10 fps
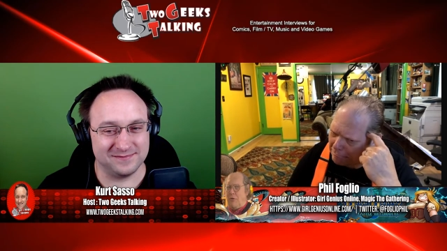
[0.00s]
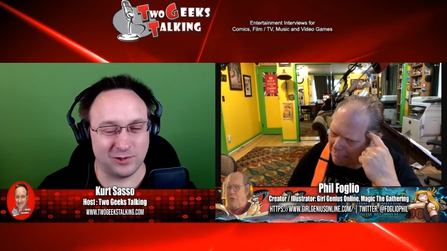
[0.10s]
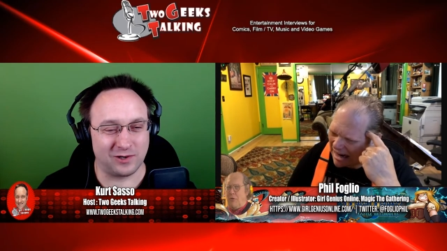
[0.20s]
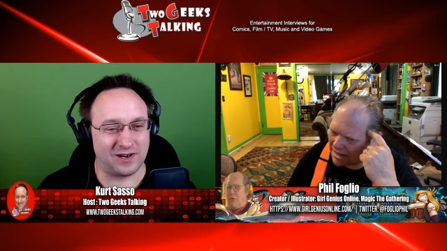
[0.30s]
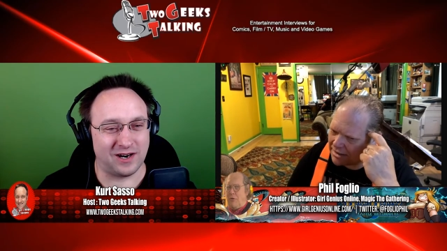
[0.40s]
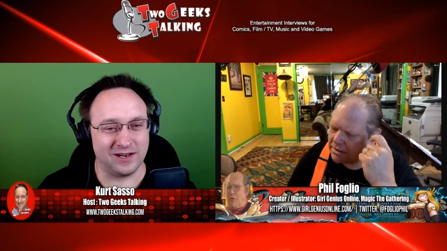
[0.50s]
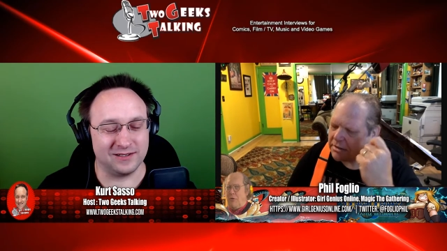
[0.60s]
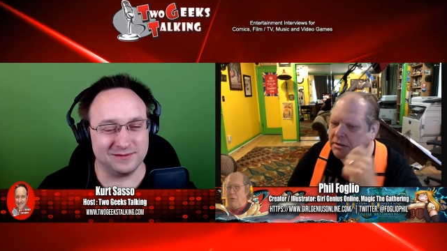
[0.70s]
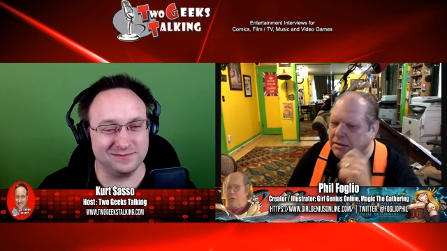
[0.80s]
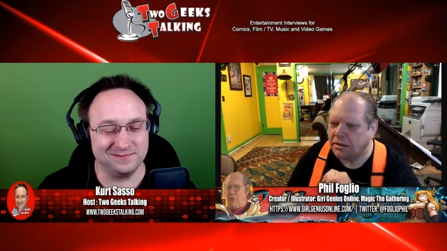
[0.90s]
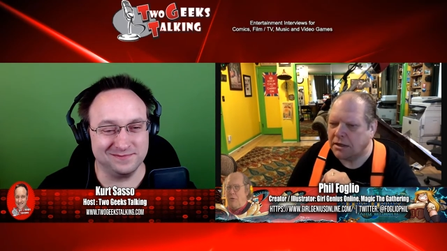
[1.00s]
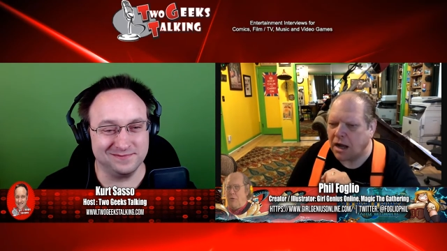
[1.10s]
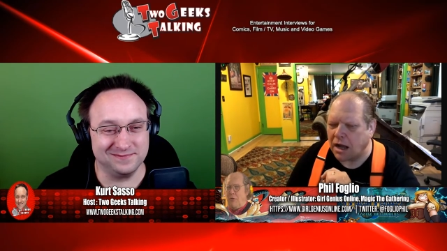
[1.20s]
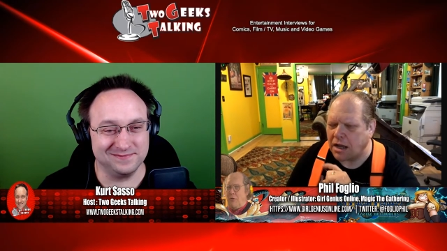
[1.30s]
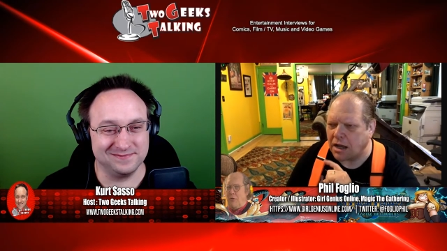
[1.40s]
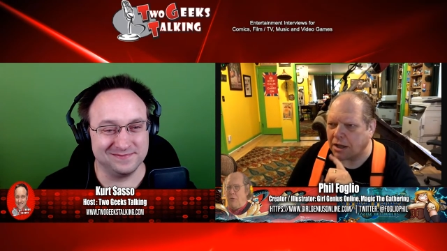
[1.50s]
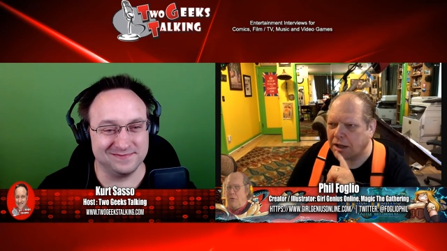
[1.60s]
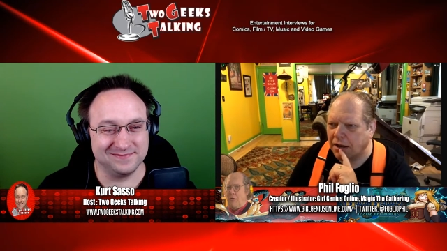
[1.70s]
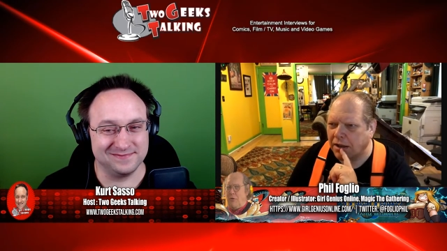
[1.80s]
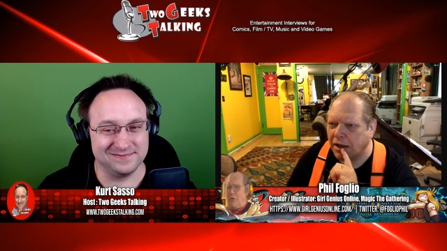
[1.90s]
Speaker 1: Or card.
Speaker 2: Yeah,
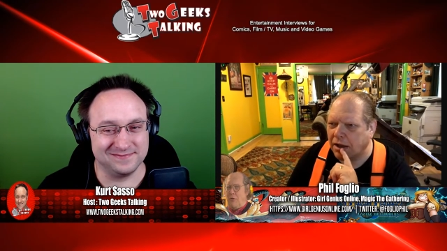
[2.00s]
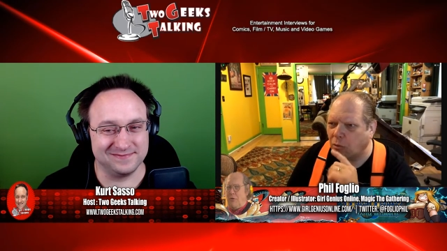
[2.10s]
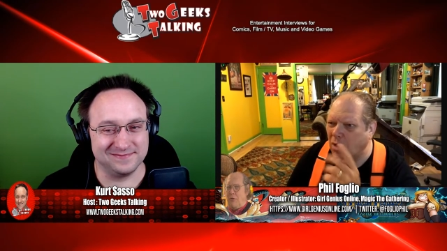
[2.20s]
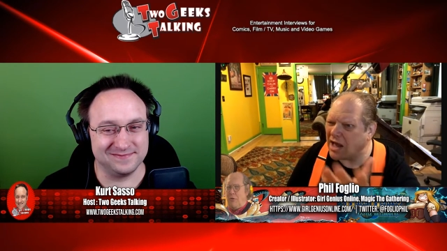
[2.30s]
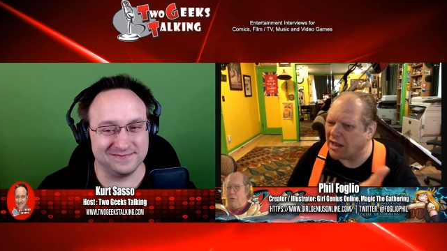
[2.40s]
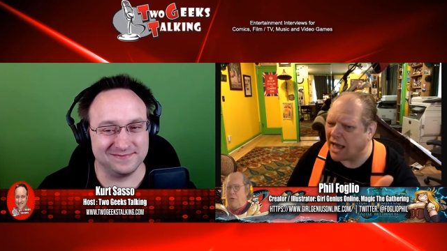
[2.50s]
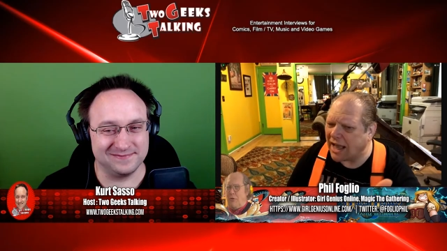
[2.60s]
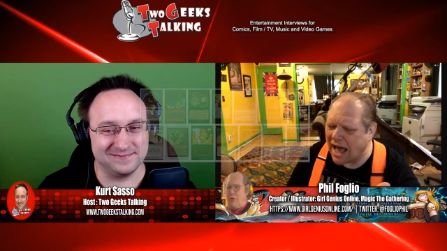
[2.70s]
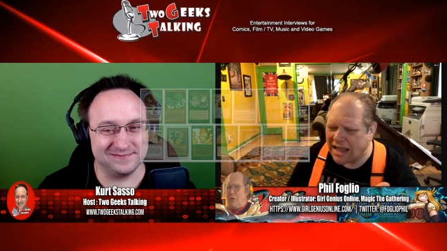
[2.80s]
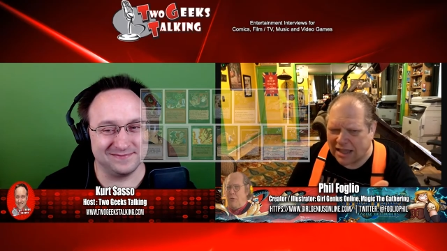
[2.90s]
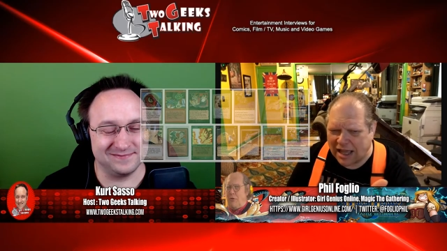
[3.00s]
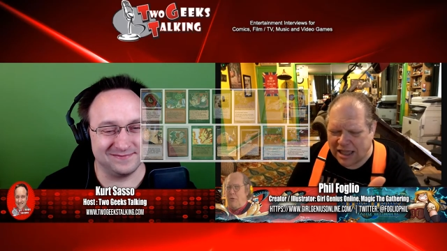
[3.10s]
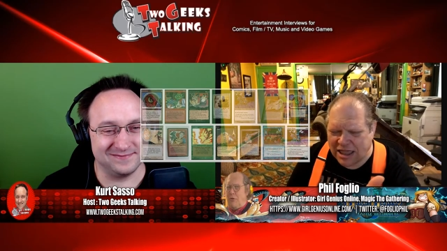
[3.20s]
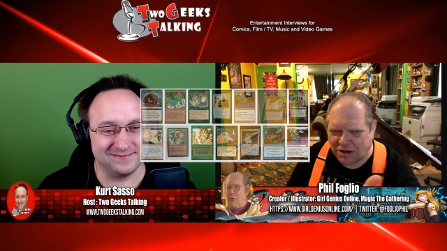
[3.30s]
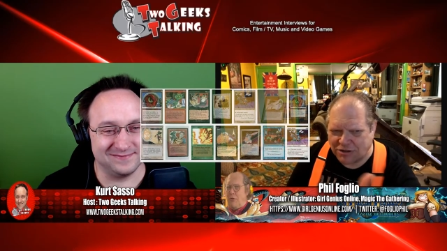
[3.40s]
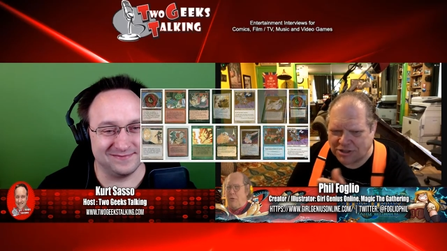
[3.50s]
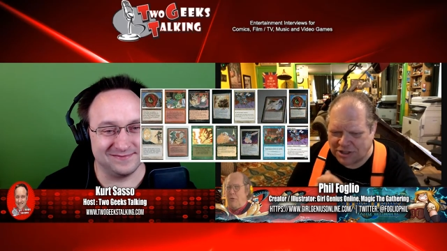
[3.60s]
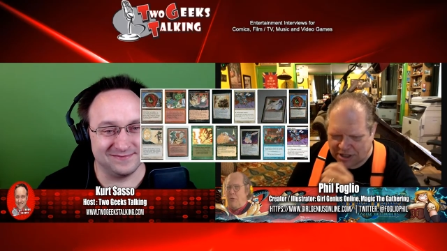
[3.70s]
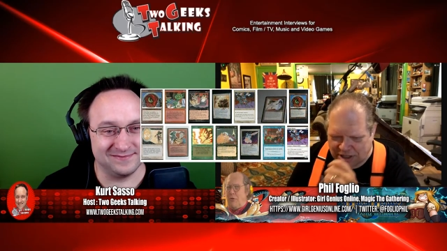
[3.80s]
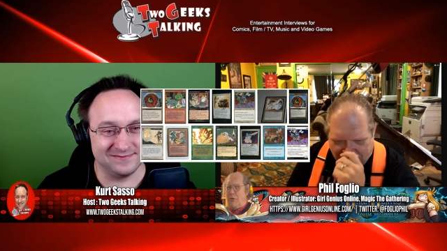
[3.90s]
yeah, yeah. Well, I got like
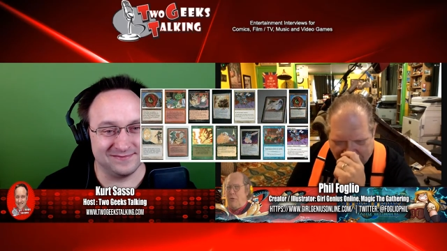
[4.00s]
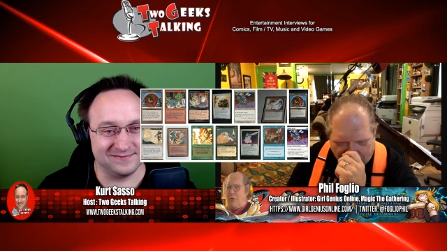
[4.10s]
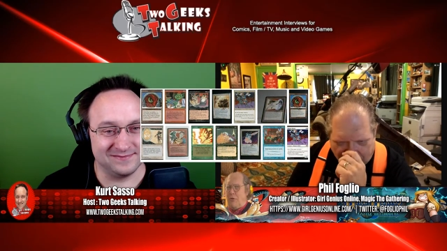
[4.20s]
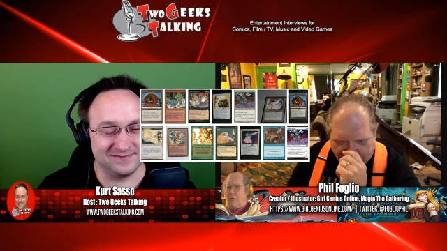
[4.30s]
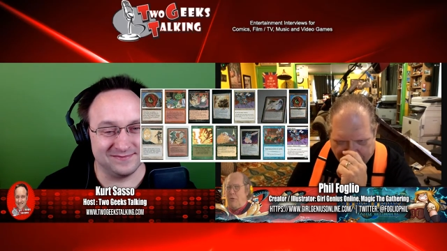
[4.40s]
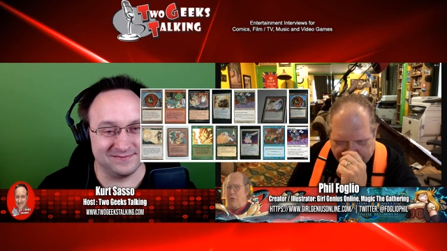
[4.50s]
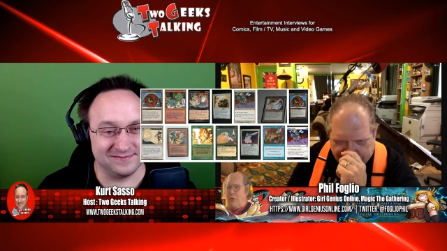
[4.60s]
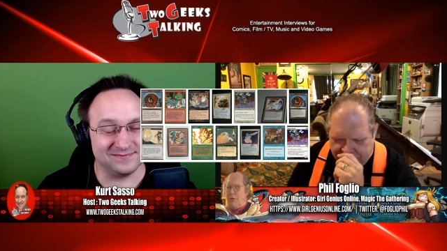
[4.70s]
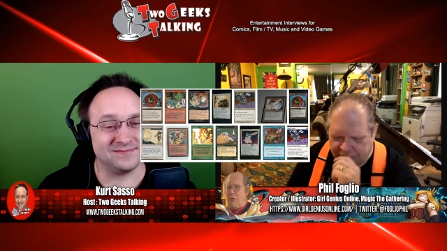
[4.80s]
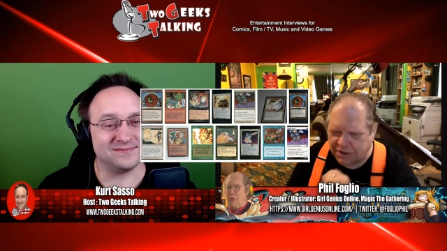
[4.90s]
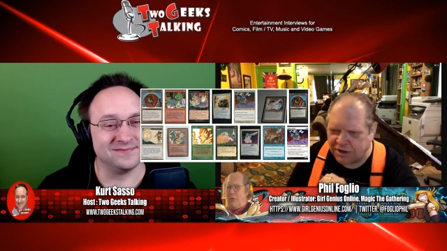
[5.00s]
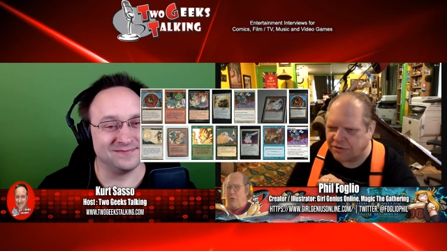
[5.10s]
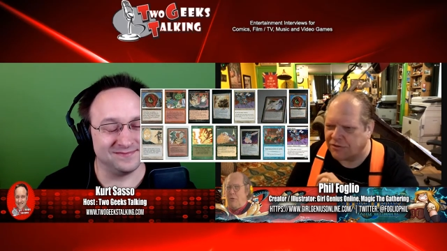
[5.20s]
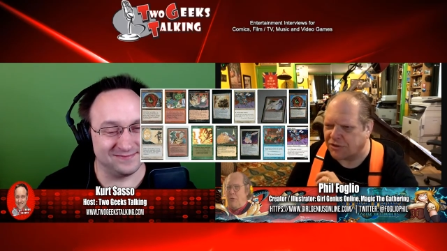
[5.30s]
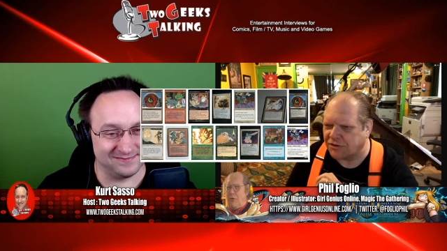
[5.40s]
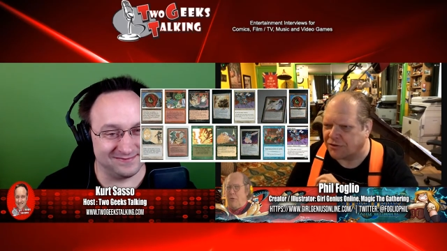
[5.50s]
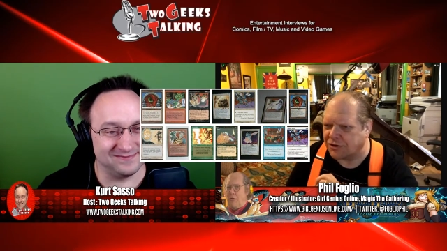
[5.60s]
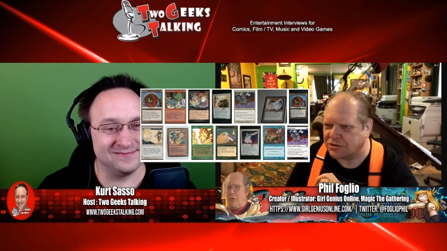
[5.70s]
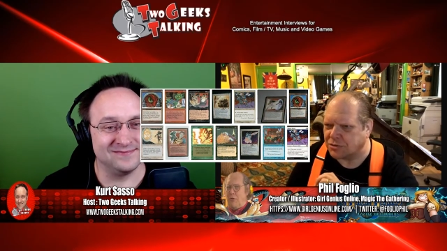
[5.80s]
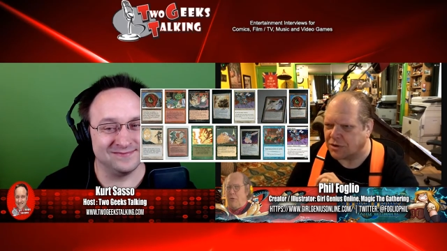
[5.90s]
thirteen cards hmm. for the
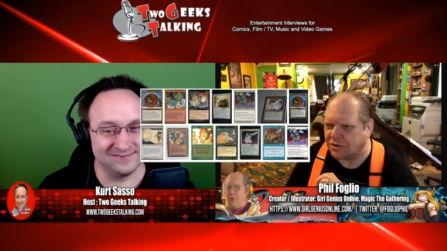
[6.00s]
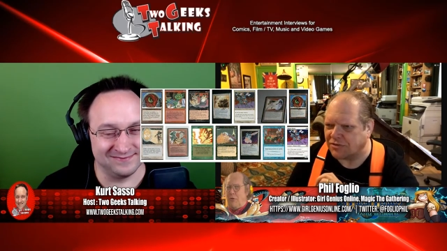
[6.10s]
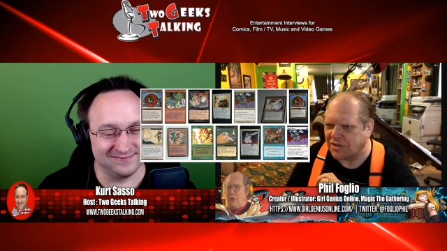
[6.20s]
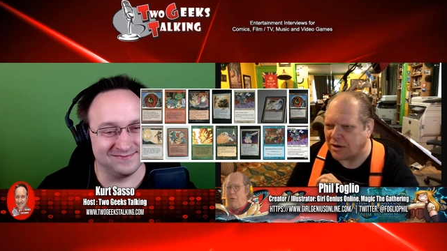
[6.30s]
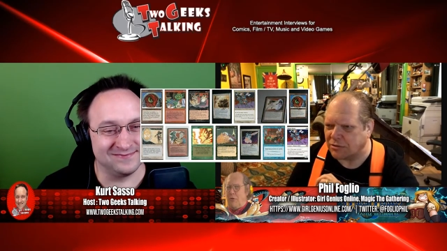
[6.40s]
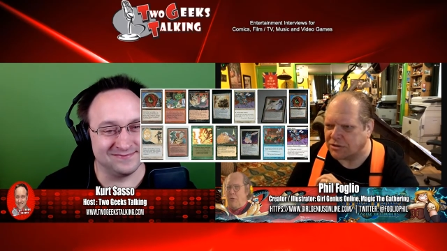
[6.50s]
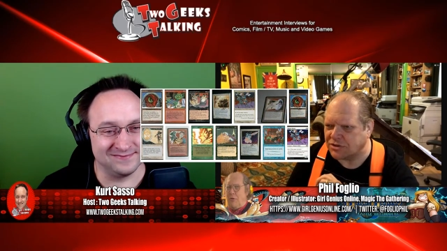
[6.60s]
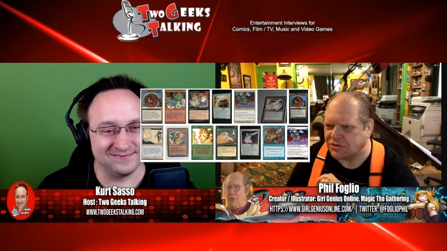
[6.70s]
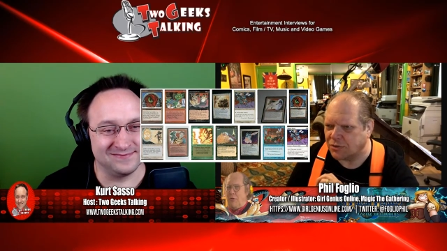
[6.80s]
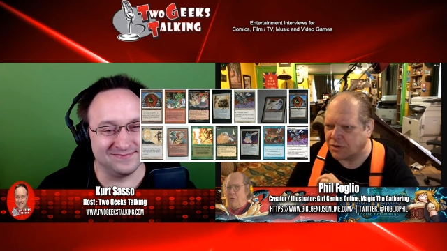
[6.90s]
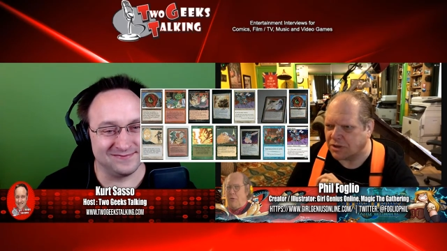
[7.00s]
first one. That was for